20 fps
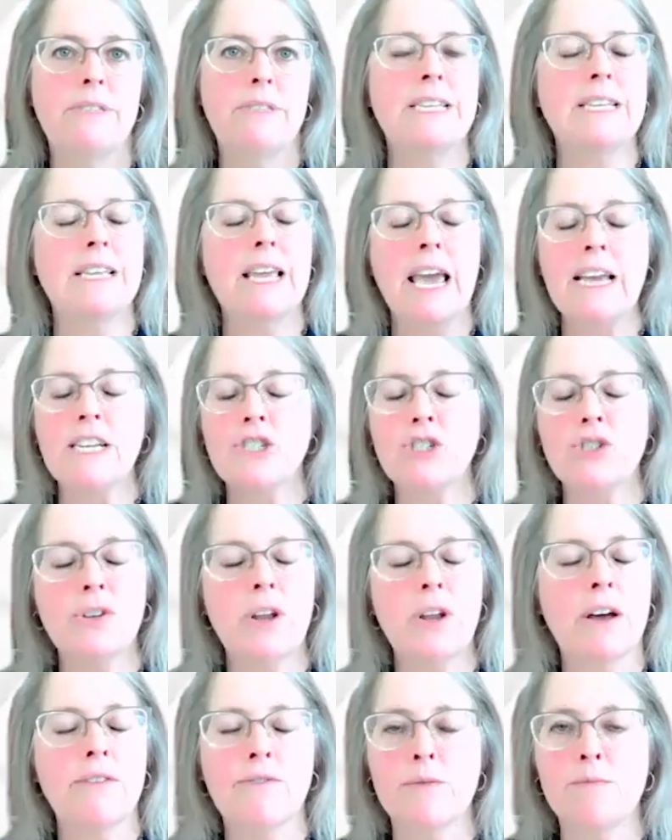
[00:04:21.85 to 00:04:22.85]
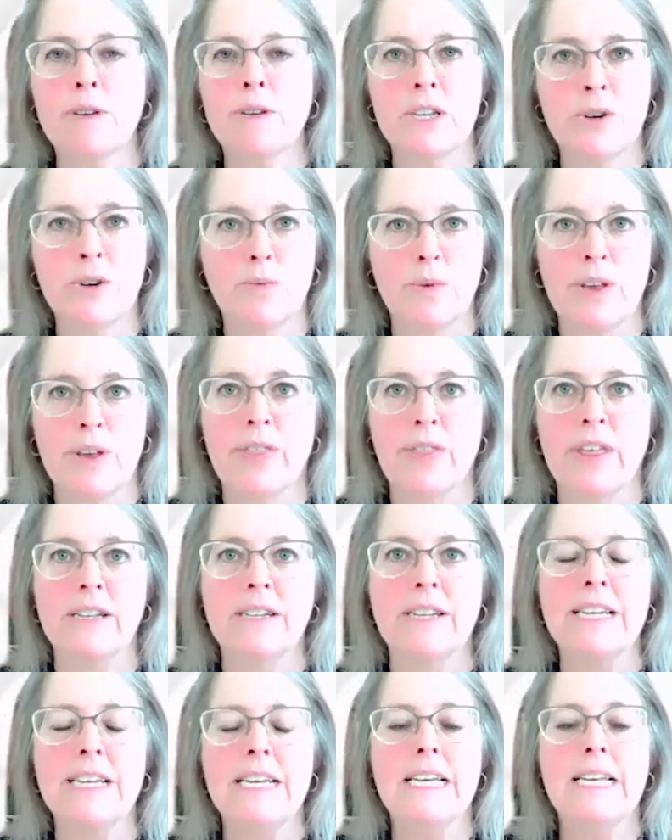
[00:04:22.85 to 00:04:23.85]
In case you're not familiar with it,
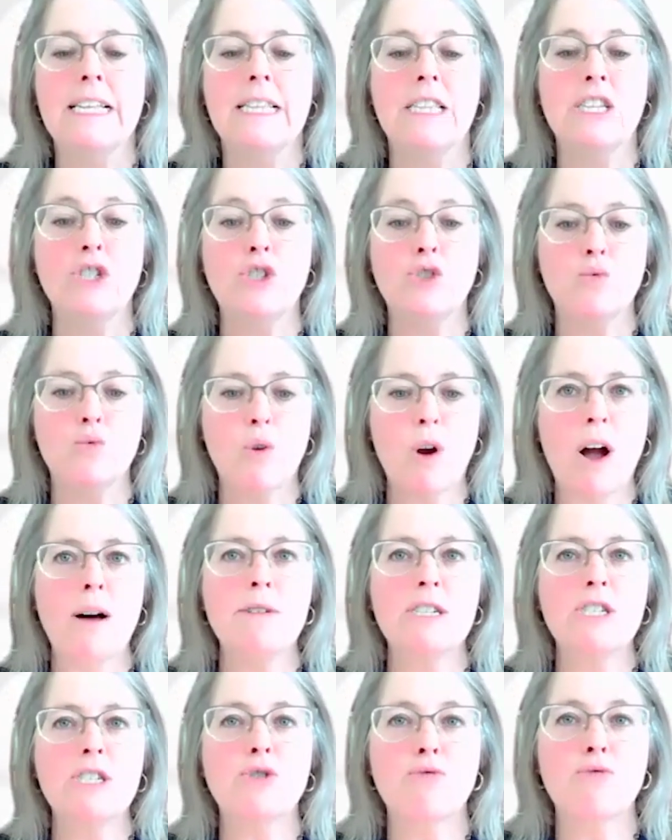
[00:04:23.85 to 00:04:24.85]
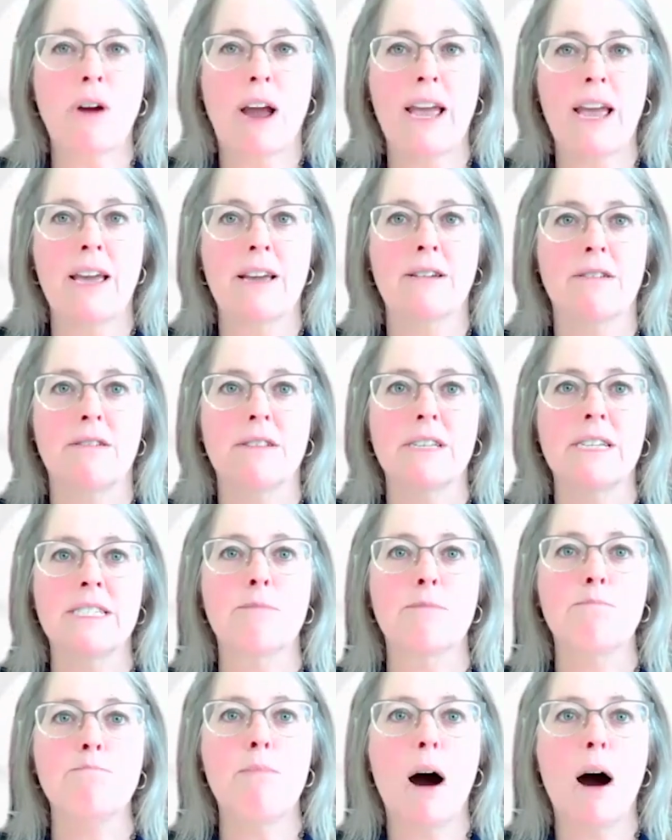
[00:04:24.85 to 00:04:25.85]
the drama triangle is
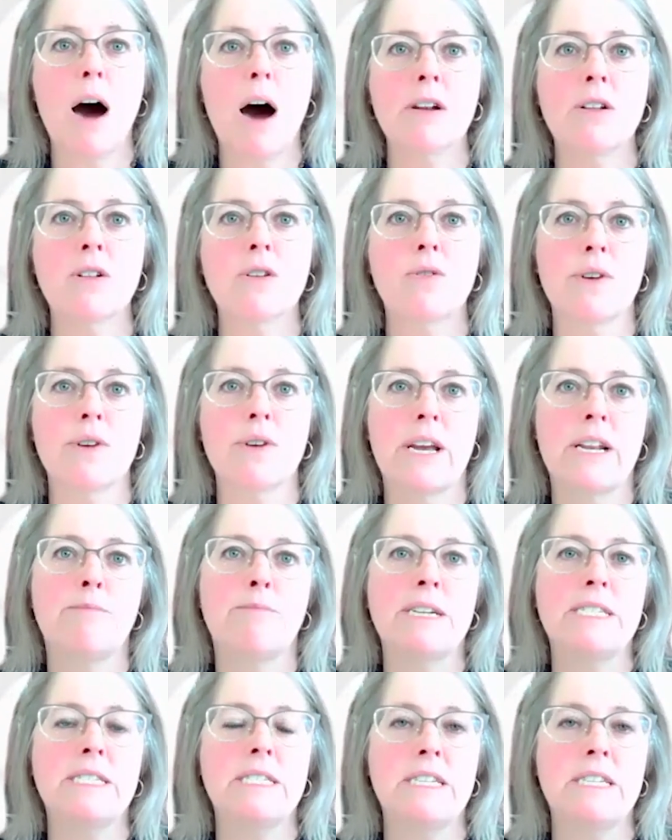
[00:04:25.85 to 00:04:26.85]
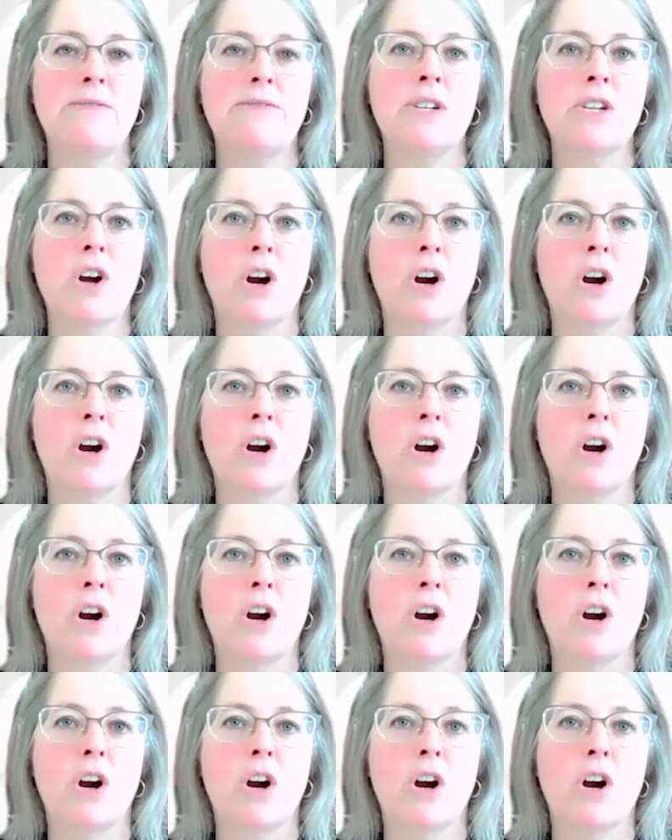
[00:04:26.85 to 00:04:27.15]
a model created by Stephen